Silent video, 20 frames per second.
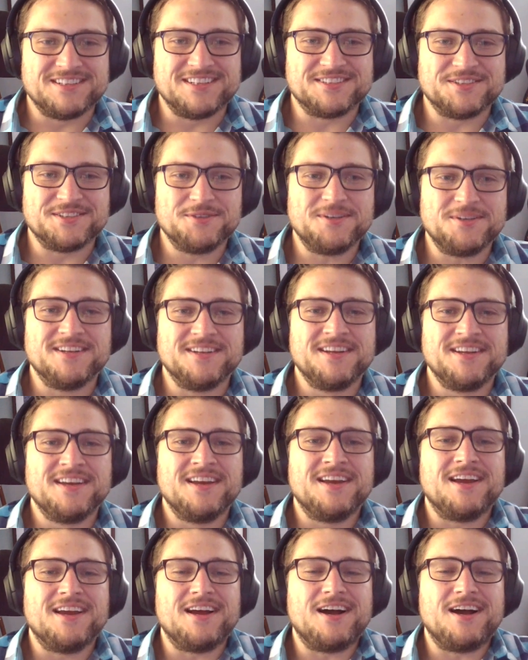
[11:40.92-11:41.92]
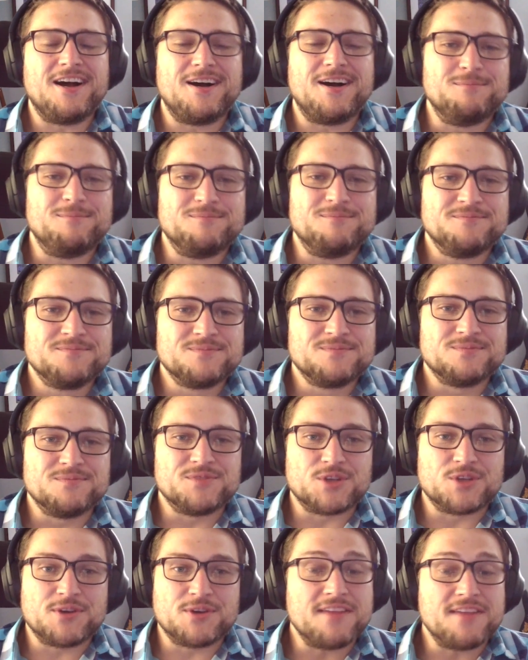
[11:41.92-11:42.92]
Let's do it.
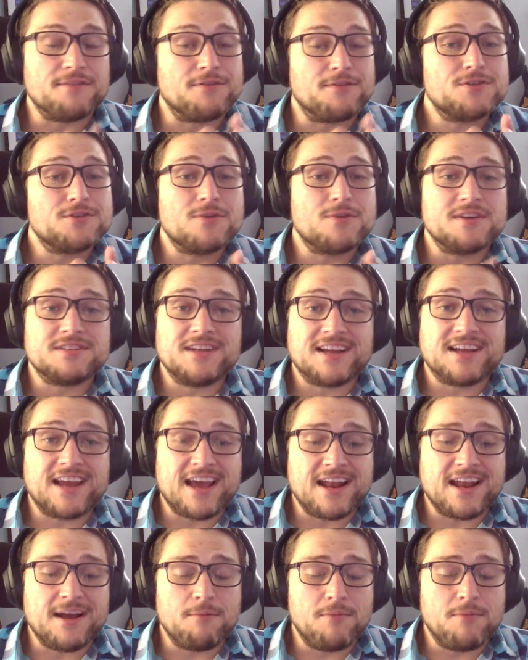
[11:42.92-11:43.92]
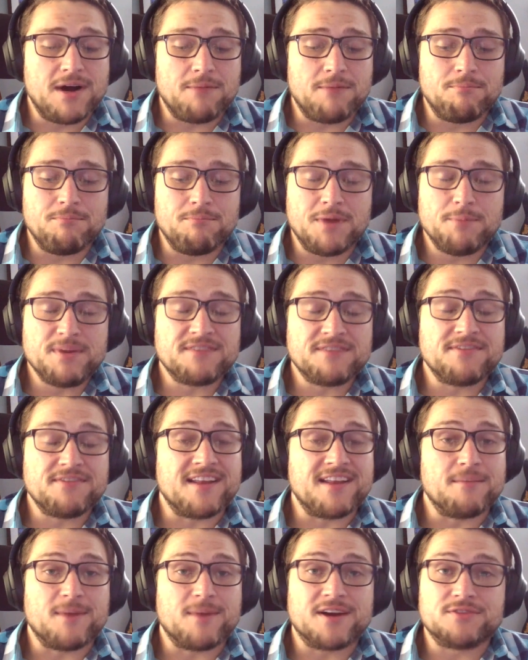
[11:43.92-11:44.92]
So yeah, the first question I got, I'm a big
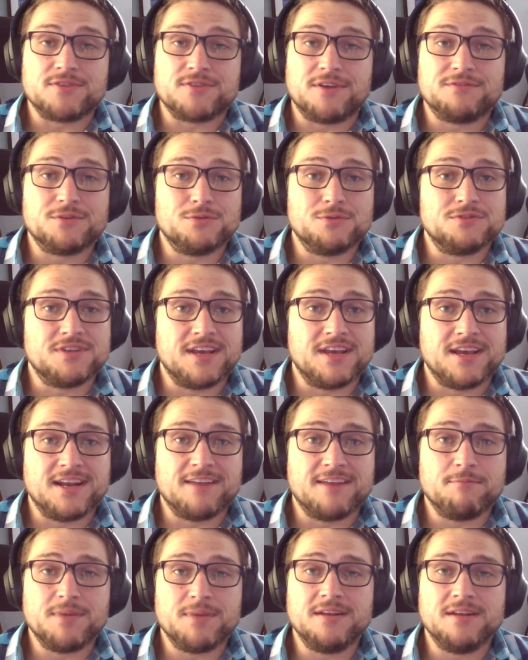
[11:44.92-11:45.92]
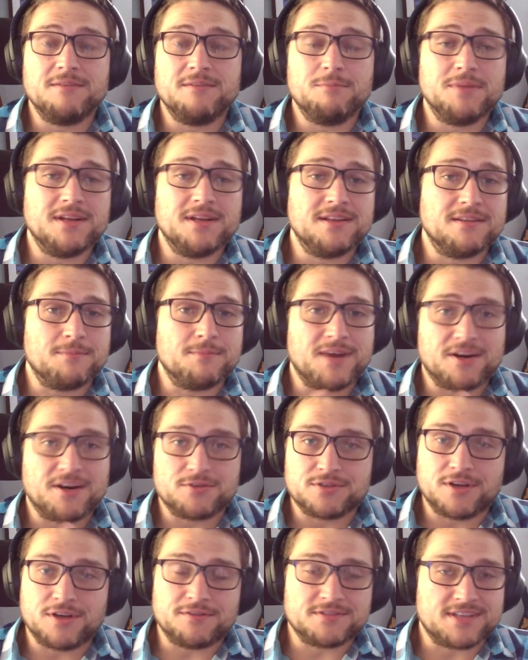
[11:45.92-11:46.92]
fan of the Microsoft toolchain. I've been in the
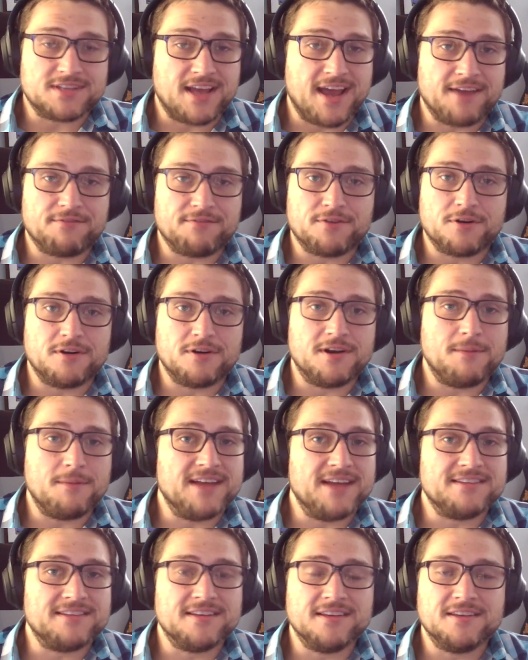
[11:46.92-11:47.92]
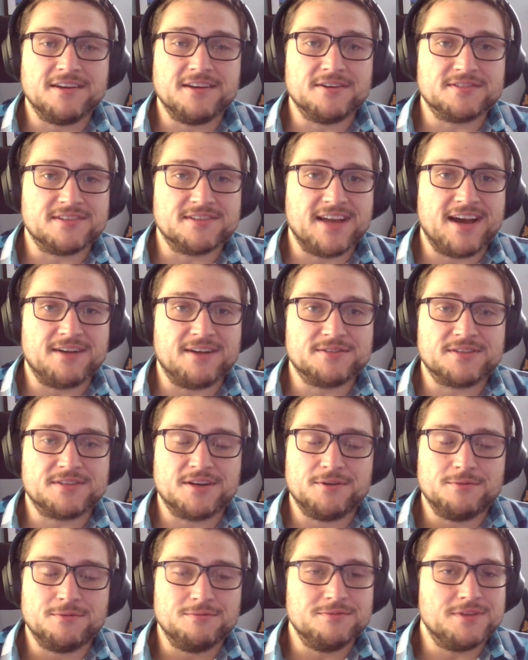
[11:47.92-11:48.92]
Microsoft stack for about 10 years now,
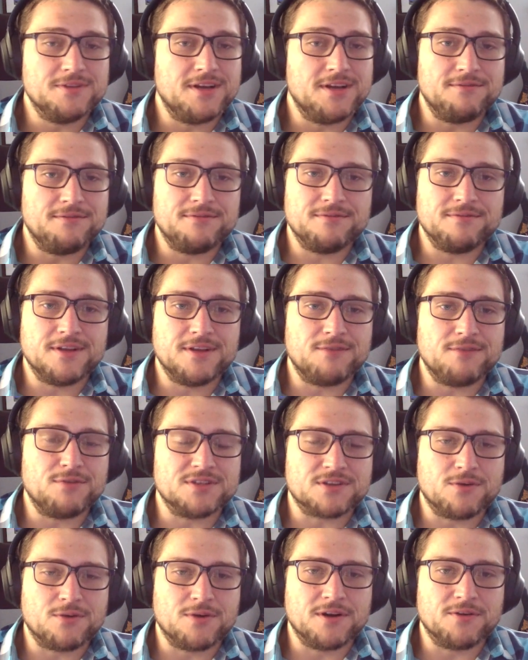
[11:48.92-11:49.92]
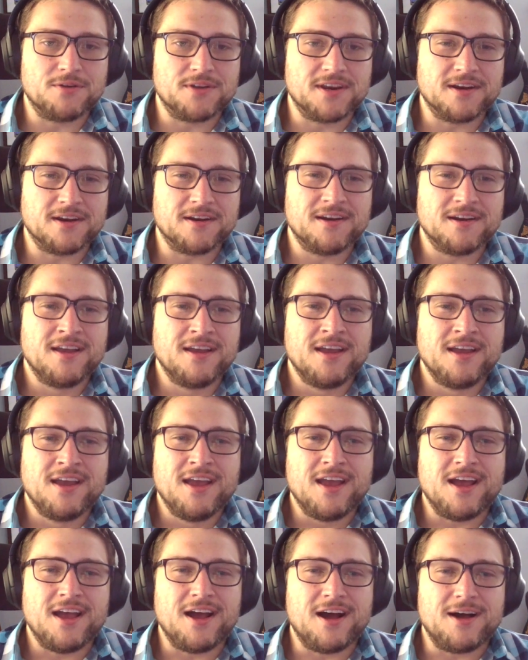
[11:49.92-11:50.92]
so love what's going on here.
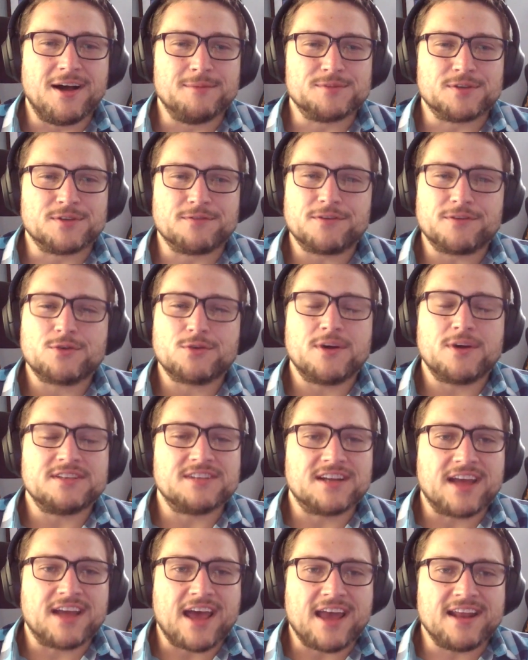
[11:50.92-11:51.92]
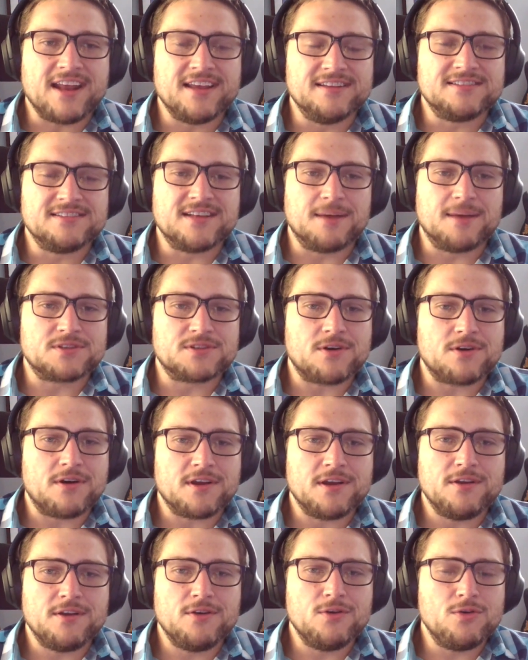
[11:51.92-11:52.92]
So the first question I got is, I'm
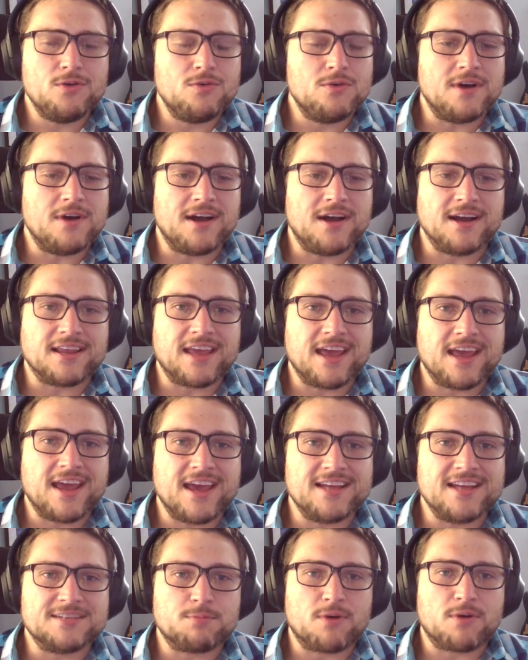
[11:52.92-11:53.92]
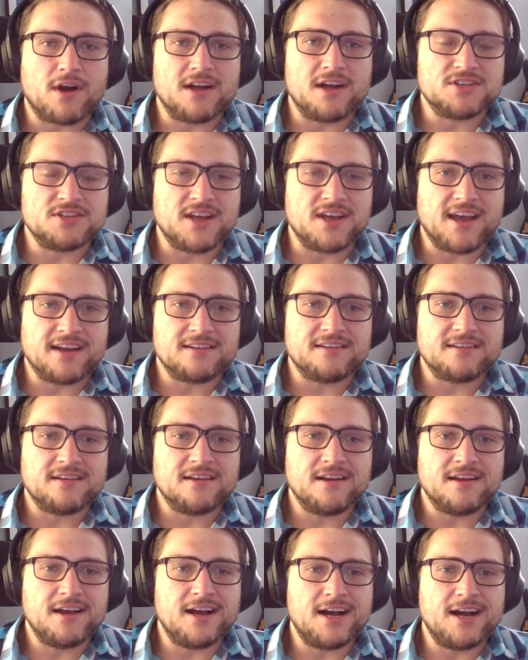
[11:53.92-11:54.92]
starting a new K8
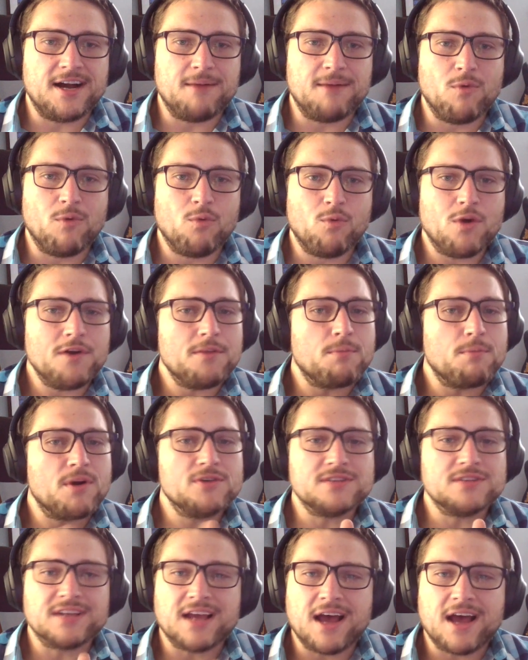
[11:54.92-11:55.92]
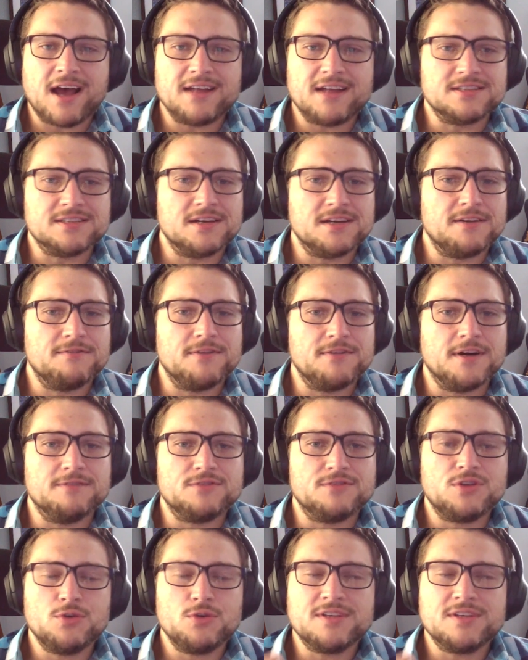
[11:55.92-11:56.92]
project. What are the pros and cons
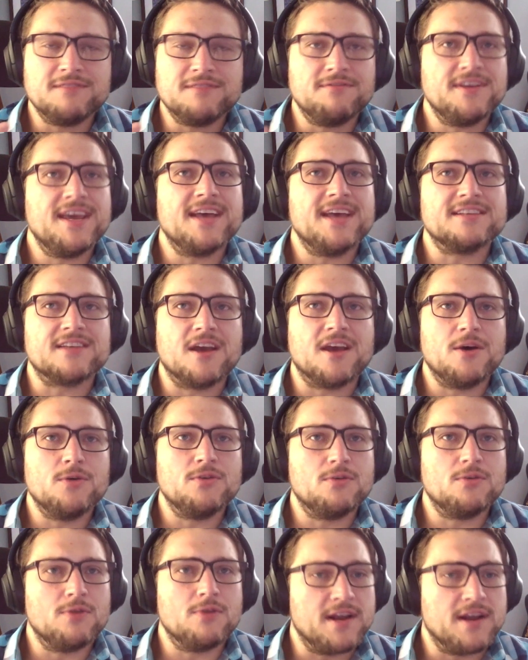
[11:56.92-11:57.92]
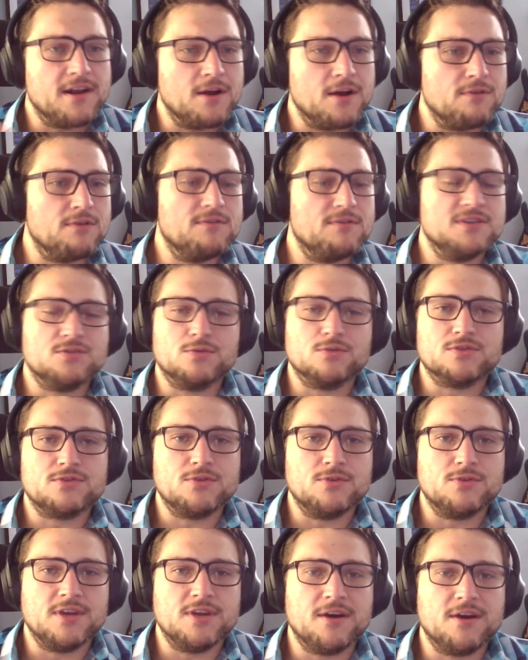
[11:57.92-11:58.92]
of choosing VS Code to run it over Visual
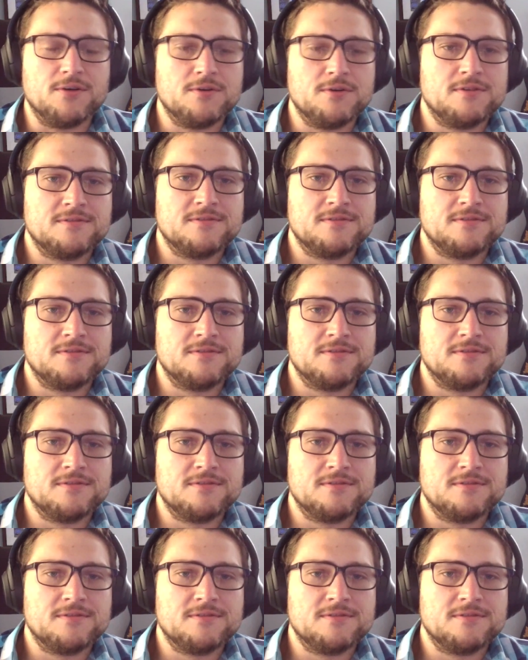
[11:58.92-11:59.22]
Studio?